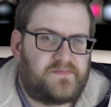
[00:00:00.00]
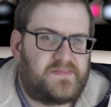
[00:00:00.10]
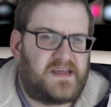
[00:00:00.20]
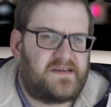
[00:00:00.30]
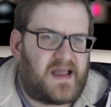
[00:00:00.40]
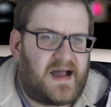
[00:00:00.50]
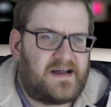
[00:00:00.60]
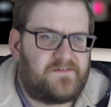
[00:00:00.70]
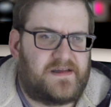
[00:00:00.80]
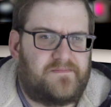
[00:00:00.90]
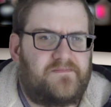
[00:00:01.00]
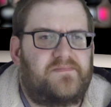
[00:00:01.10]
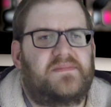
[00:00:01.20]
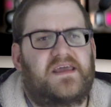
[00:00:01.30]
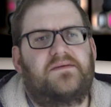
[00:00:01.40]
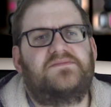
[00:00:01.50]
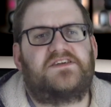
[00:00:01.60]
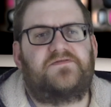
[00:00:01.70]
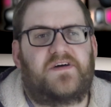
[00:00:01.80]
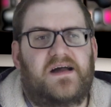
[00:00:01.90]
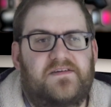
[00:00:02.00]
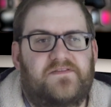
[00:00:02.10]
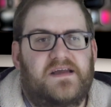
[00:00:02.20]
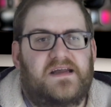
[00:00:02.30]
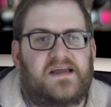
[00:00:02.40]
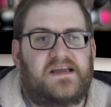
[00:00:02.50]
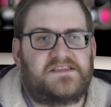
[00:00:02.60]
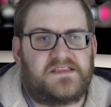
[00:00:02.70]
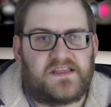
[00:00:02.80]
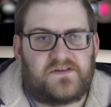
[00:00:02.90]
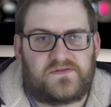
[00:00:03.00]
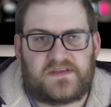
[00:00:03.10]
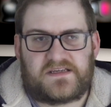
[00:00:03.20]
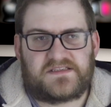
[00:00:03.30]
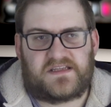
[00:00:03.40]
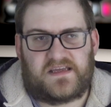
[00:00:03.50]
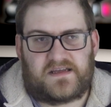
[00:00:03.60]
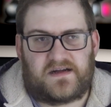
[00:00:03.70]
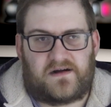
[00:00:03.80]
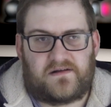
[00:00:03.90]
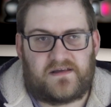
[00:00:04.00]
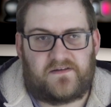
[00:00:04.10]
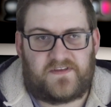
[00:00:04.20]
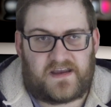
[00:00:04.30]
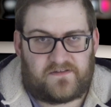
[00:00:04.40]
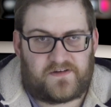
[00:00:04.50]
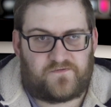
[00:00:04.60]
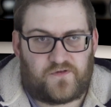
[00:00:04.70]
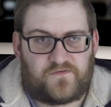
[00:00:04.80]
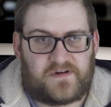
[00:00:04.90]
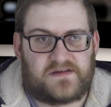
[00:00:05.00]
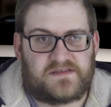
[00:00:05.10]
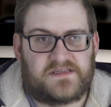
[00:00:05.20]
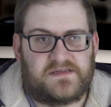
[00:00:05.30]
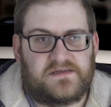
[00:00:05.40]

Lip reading: But there you have it. The MG5 isn't the only estate car to have decorative roof rails.